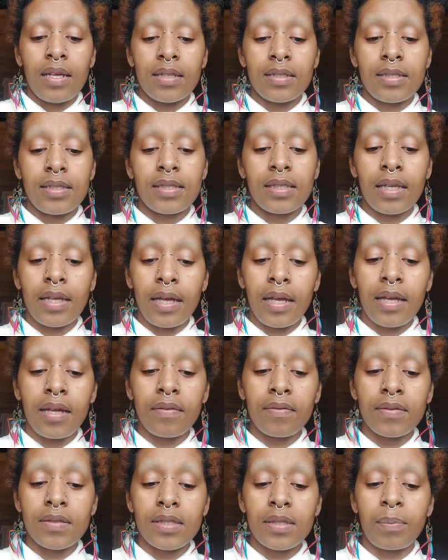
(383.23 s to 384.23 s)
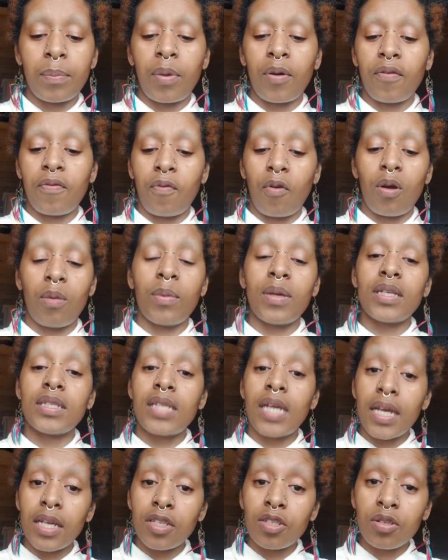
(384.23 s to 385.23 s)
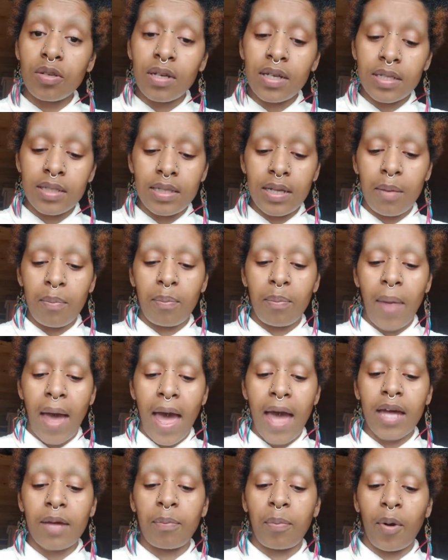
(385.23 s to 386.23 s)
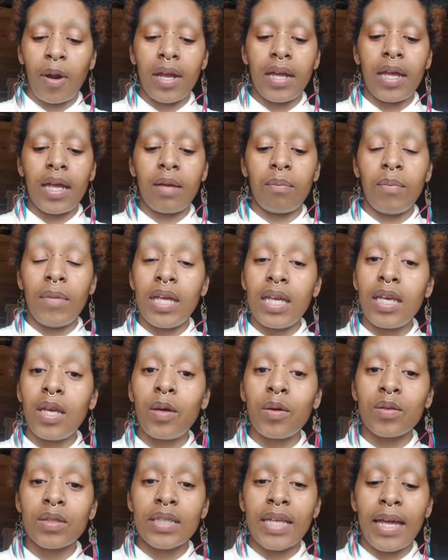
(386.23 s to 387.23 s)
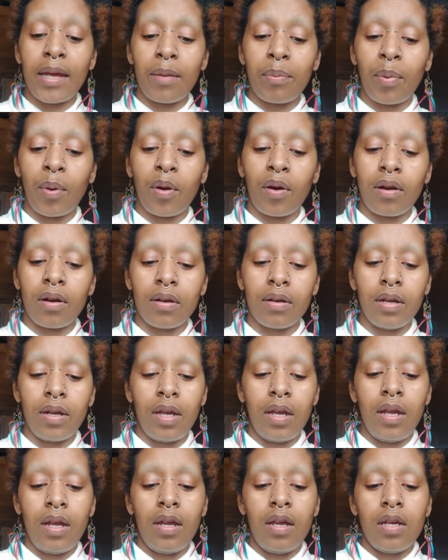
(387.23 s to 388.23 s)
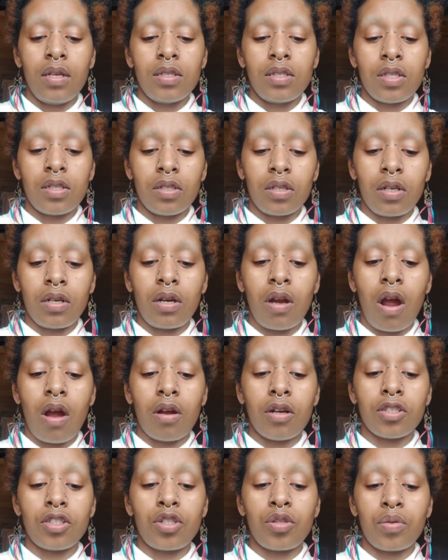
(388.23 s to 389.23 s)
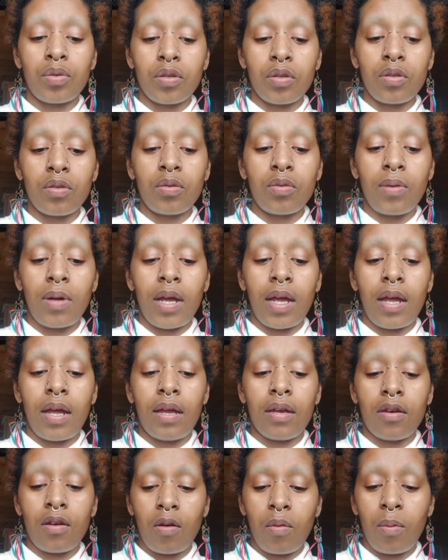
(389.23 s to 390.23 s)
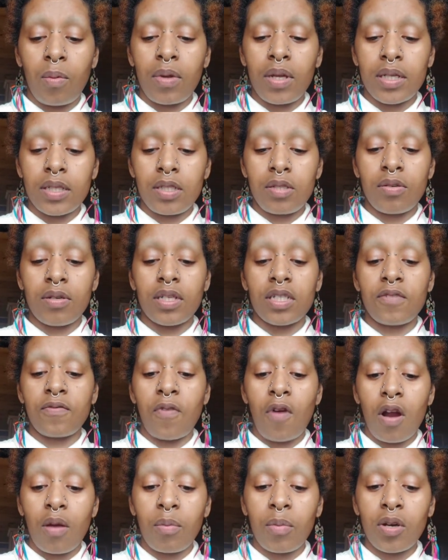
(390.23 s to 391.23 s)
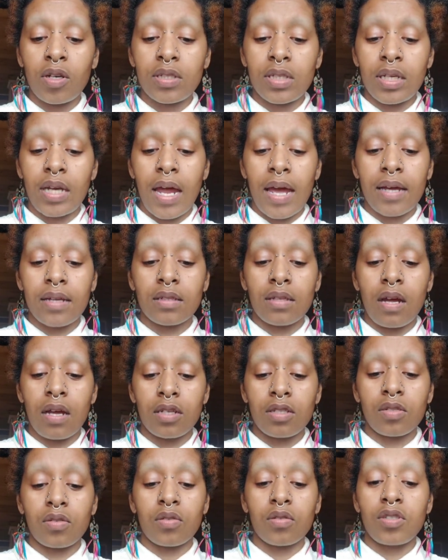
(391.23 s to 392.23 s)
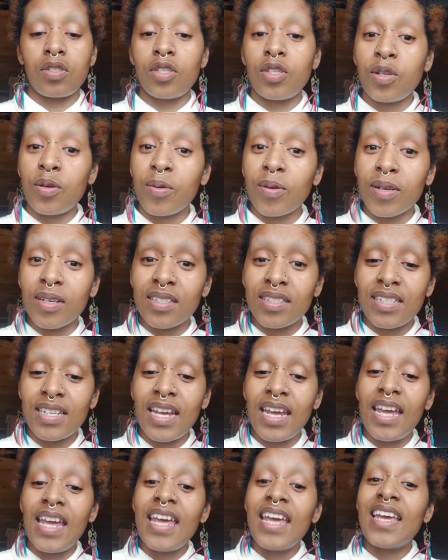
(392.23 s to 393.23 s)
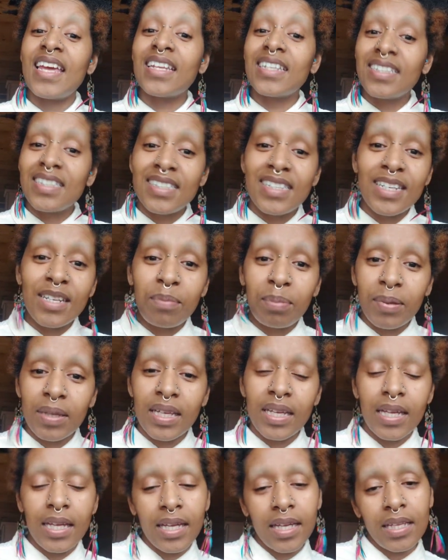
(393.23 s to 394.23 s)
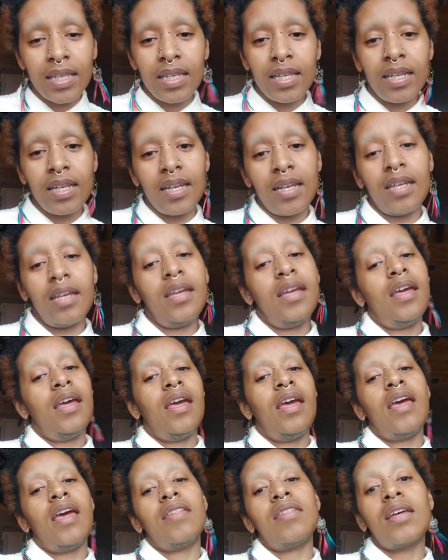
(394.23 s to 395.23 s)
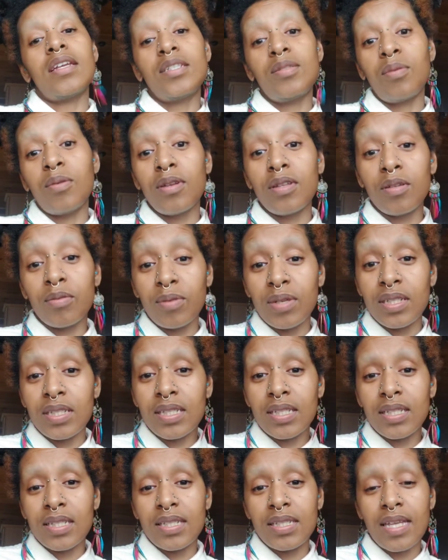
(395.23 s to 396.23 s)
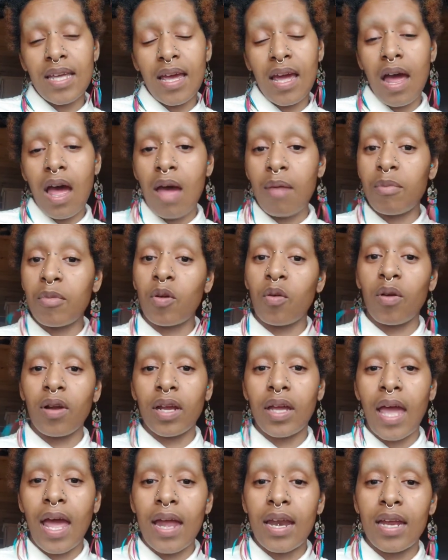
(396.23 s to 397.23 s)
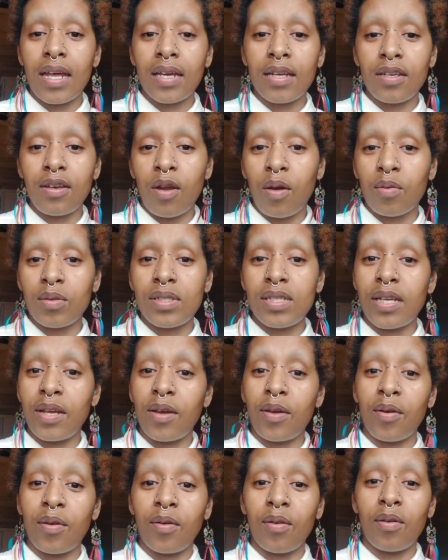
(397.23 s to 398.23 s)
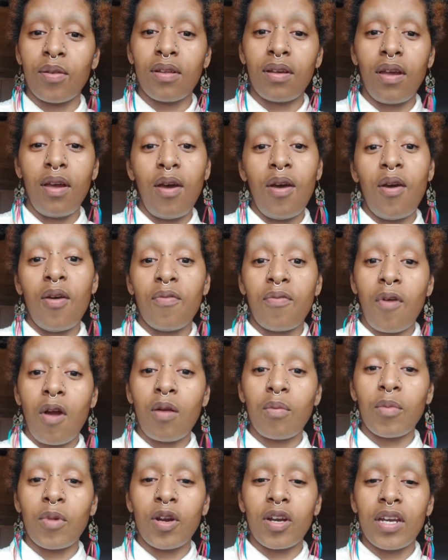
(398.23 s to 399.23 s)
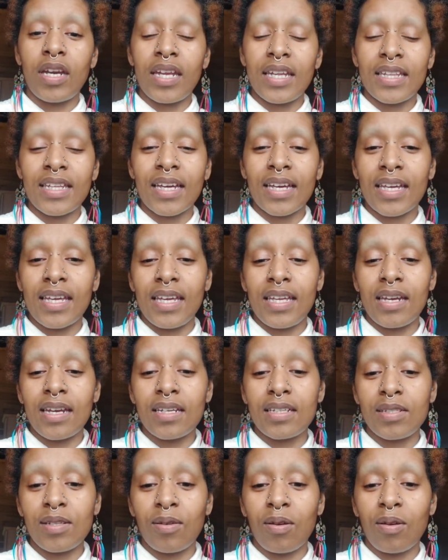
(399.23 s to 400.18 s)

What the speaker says: is slaves performing dangerous and back-breaking menial labor, to learn our true and noble history as farmers and ecological stewards is deeply healing. And that's one of the reasons that I'm an organic no-till farmer in Indakina,